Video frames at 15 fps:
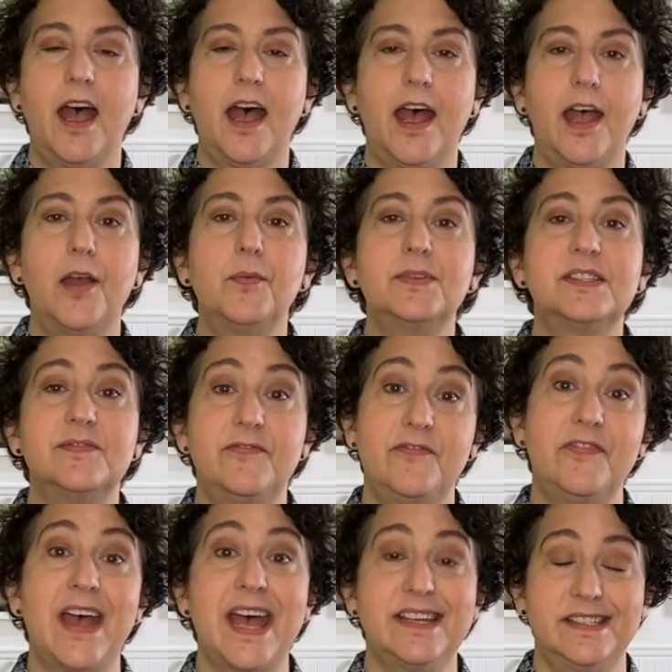I was
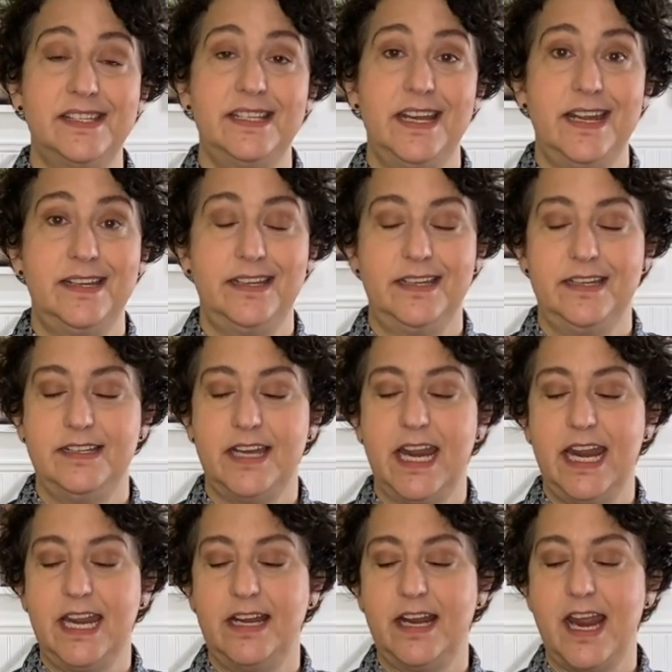fascinated,
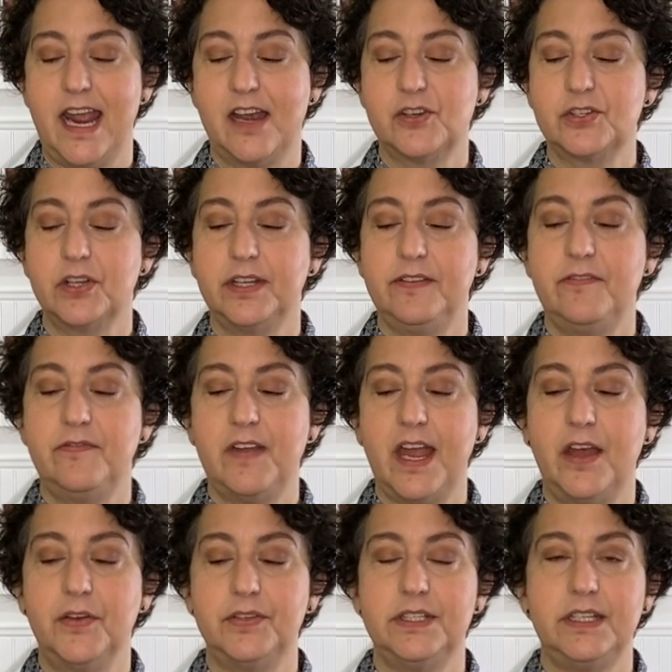and I actually
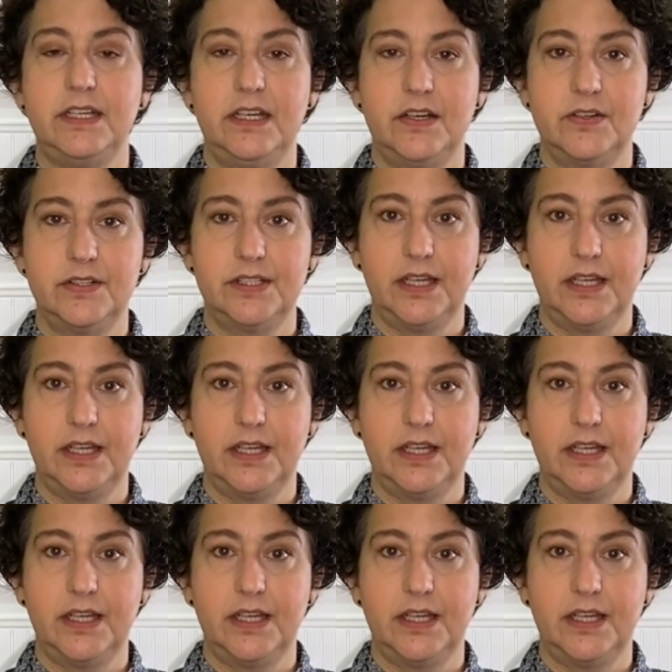found years